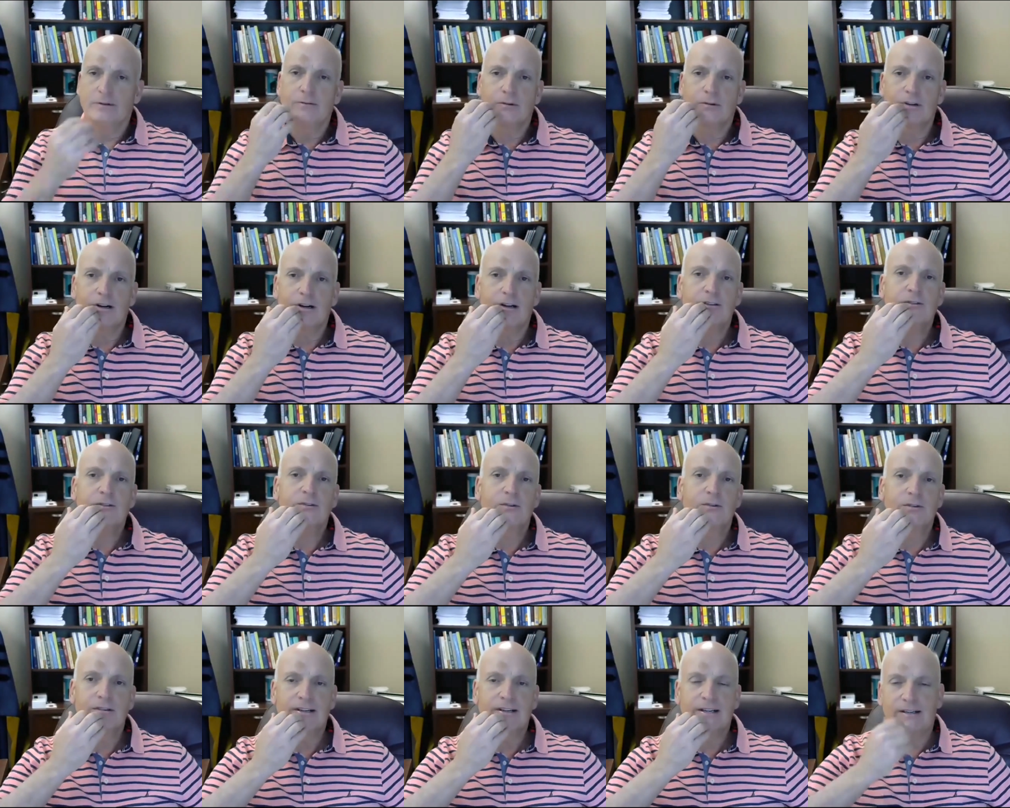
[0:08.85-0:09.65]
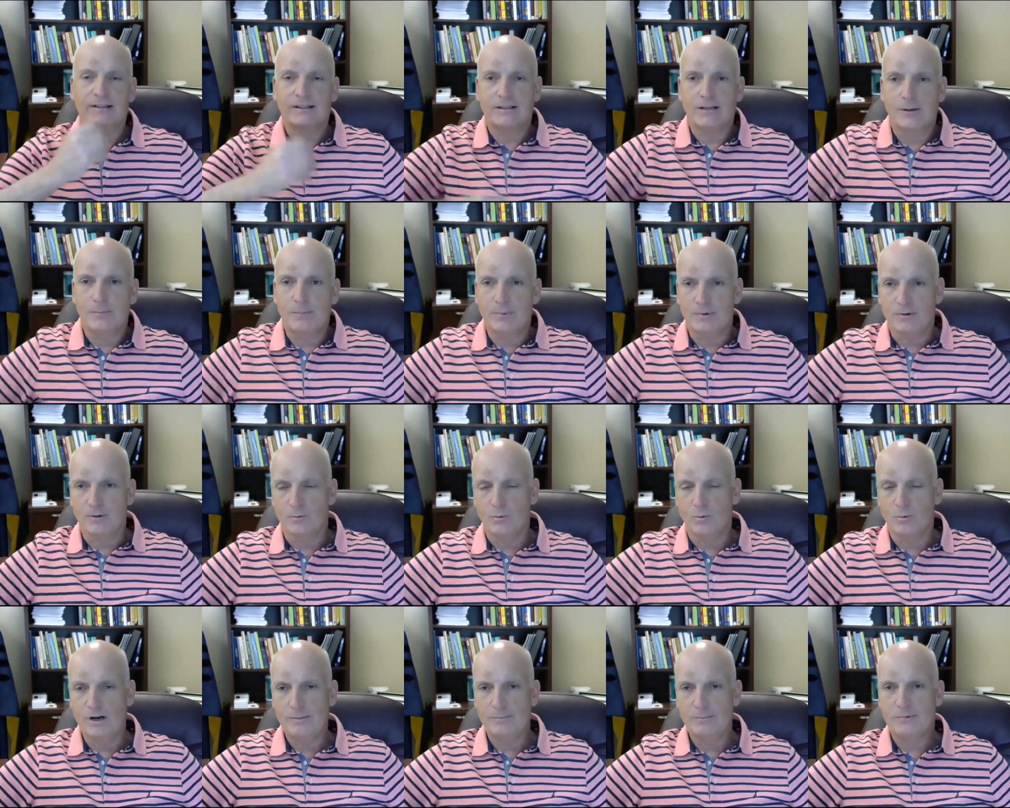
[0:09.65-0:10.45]
We're also going to look at a
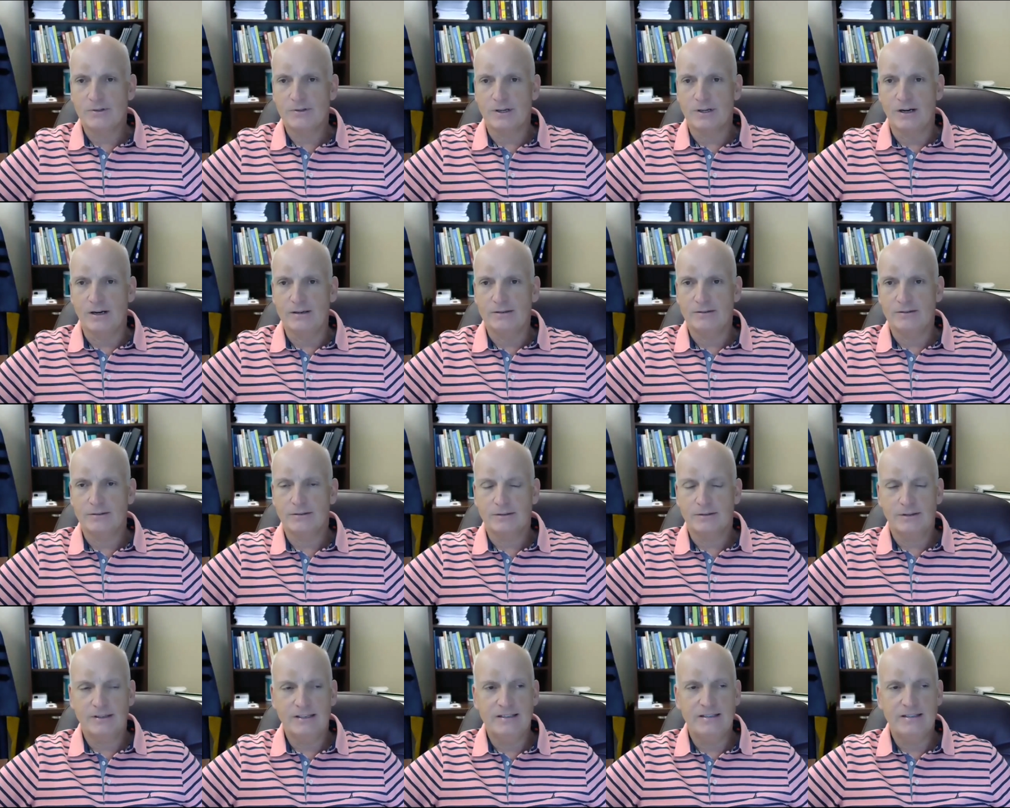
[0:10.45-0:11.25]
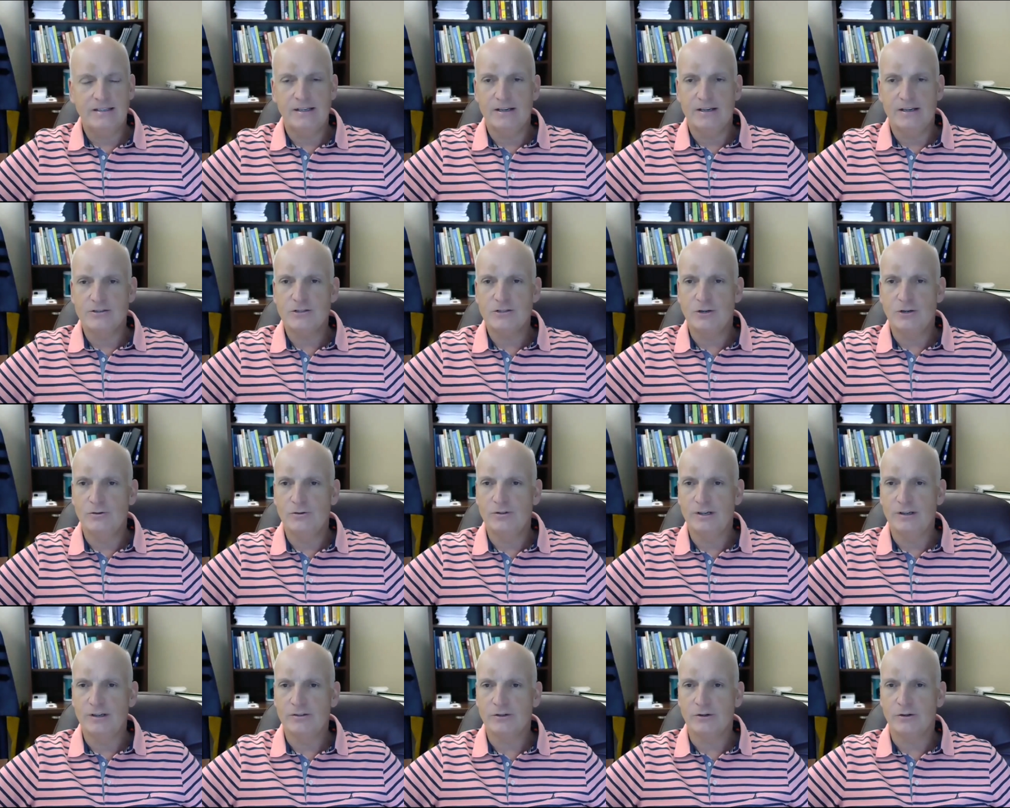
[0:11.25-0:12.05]
couple of websites,
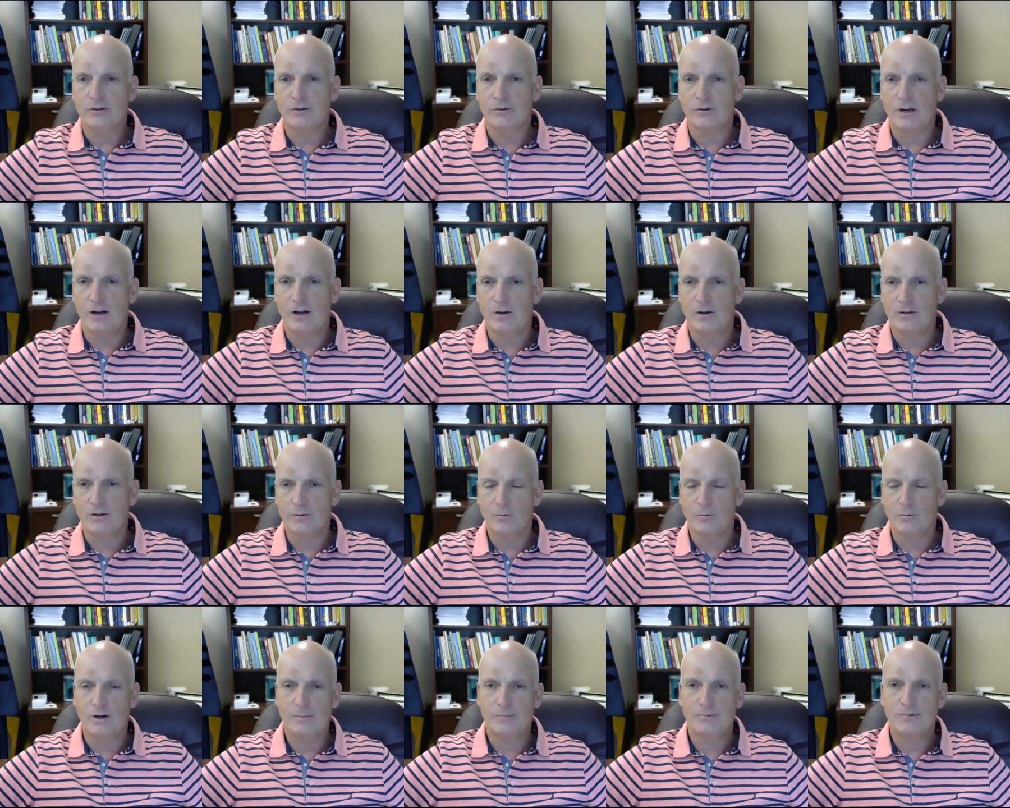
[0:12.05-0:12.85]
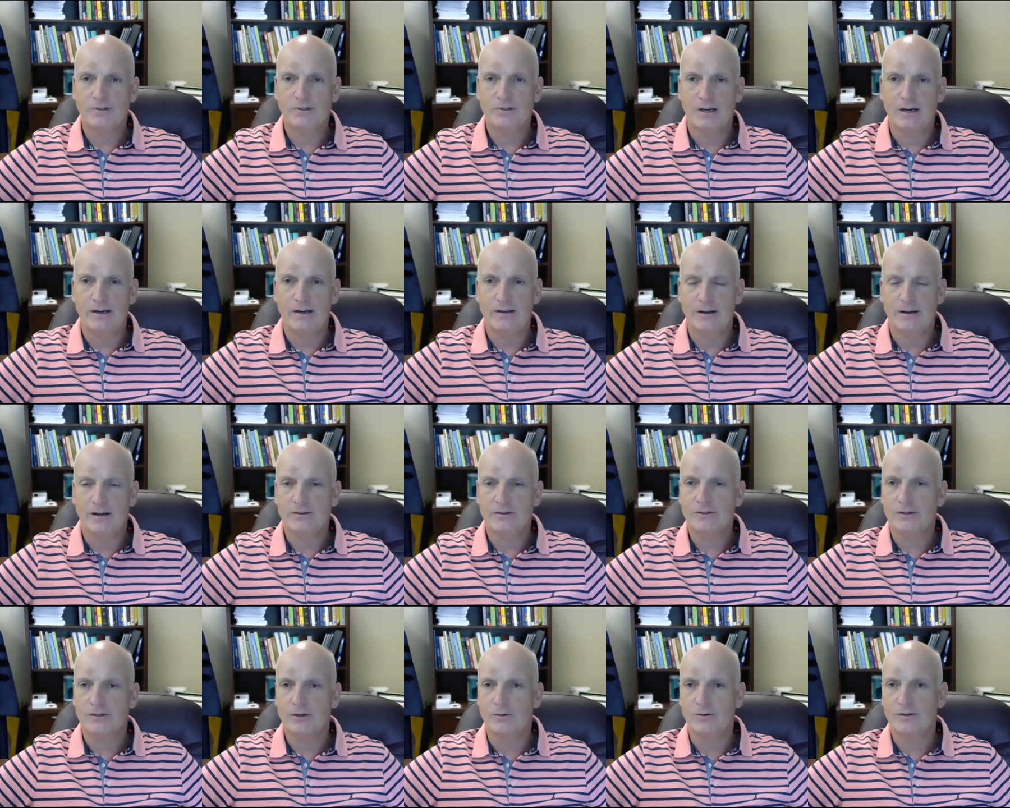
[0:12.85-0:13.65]
ETSU's internal audit website and
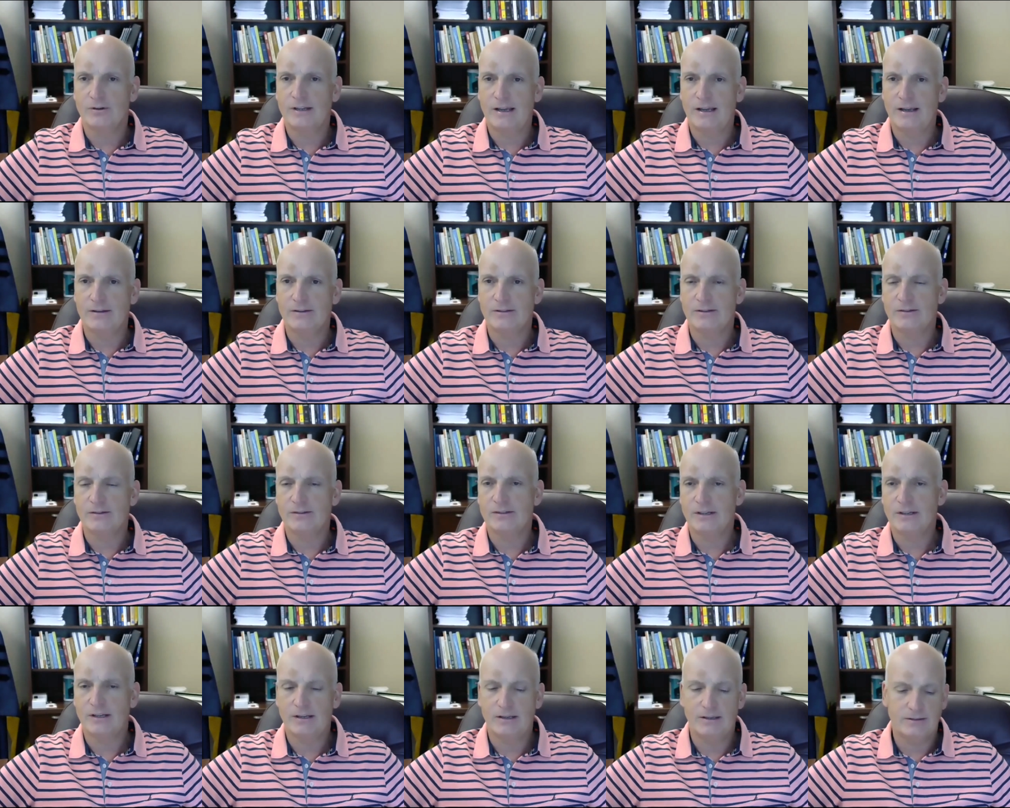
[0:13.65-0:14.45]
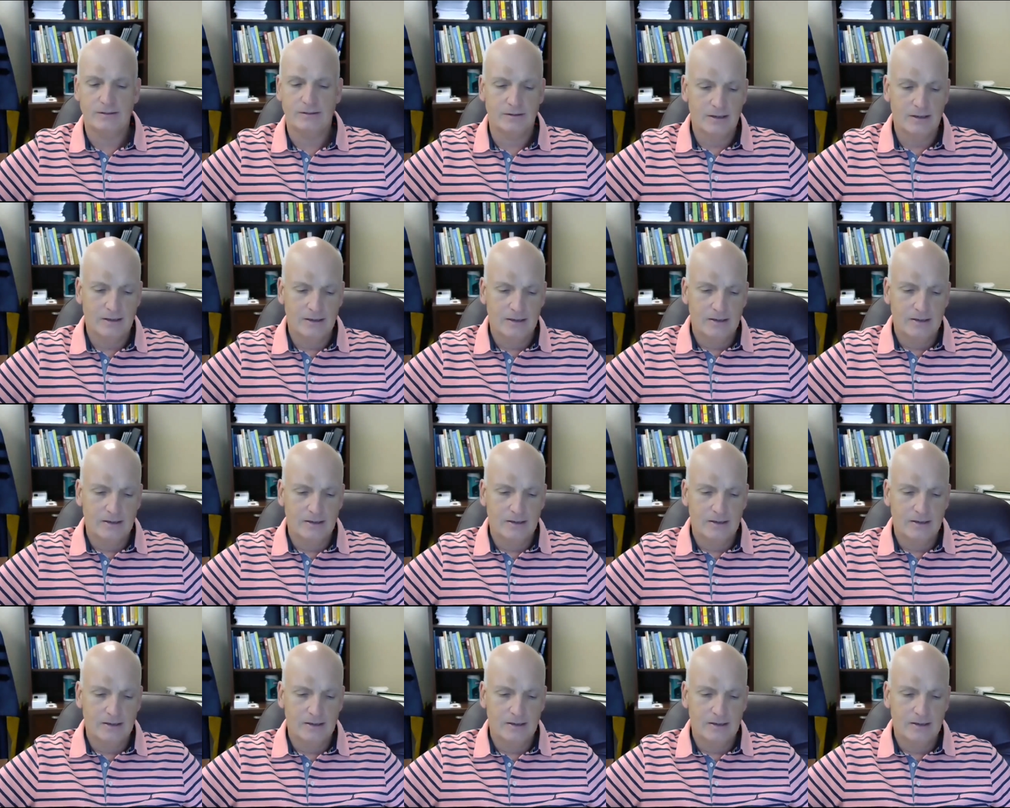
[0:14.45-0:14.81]
also Kansas State,